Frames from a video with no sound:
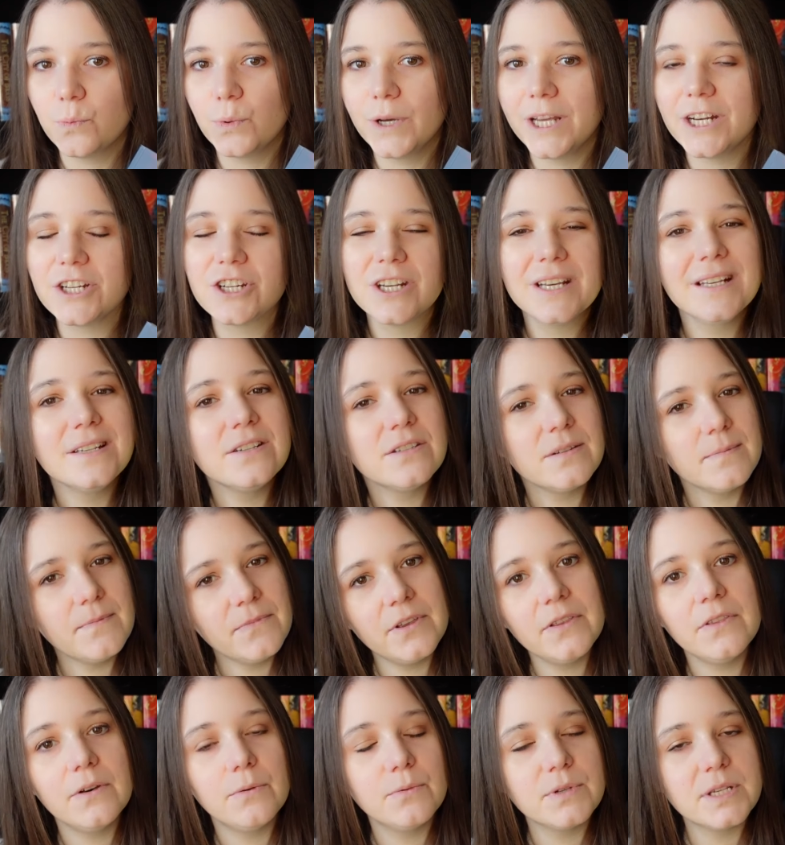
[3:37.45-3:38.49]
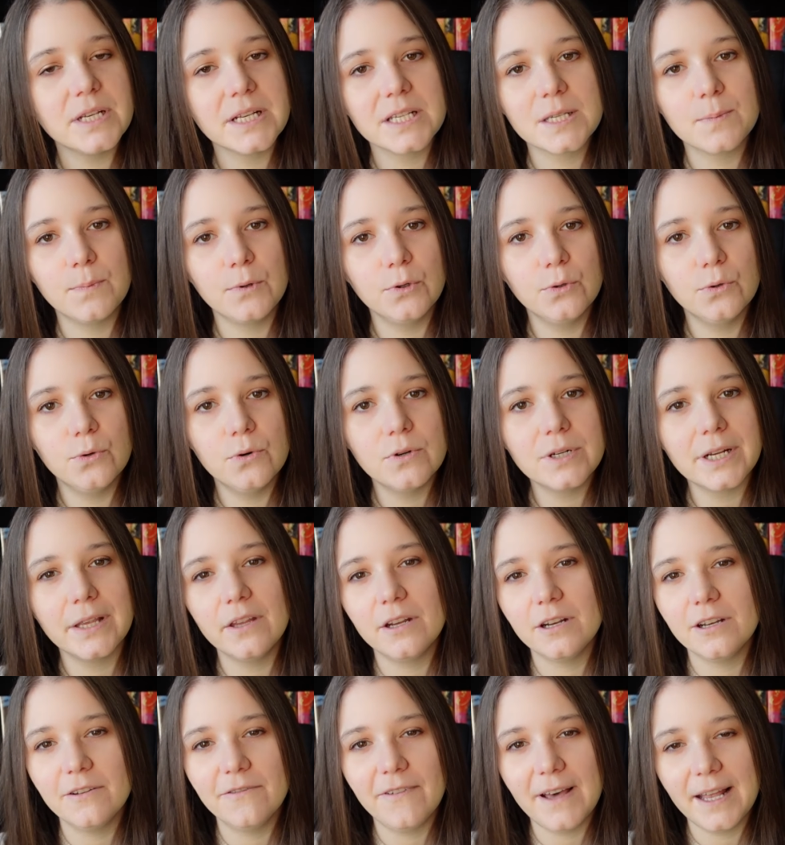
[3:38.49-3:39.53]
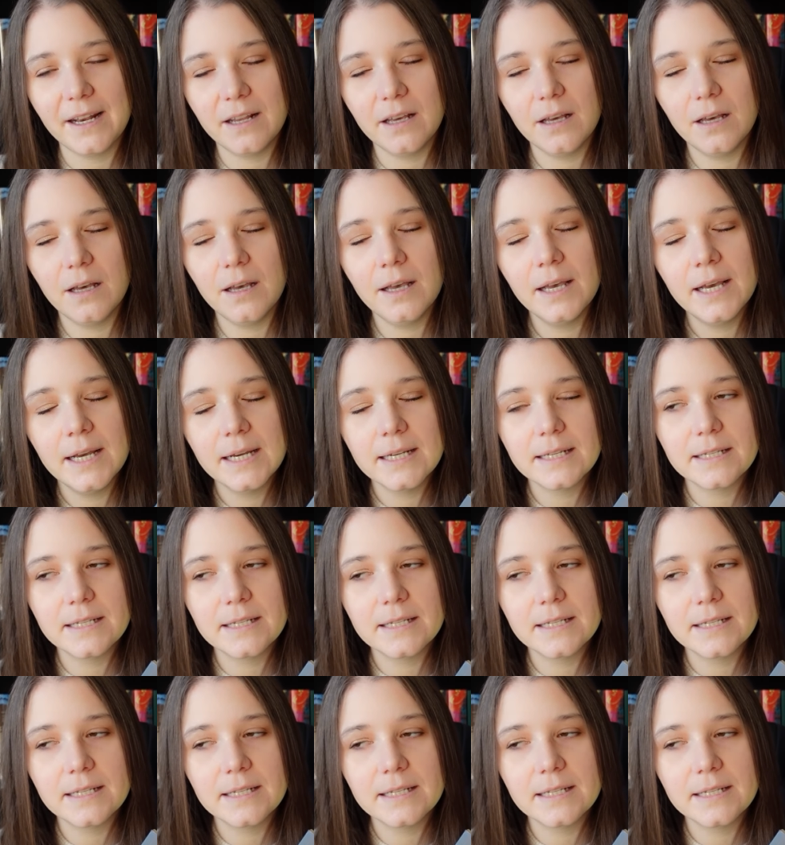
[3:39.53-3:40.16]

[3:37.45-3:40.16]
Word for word: which is something that was explored in the novella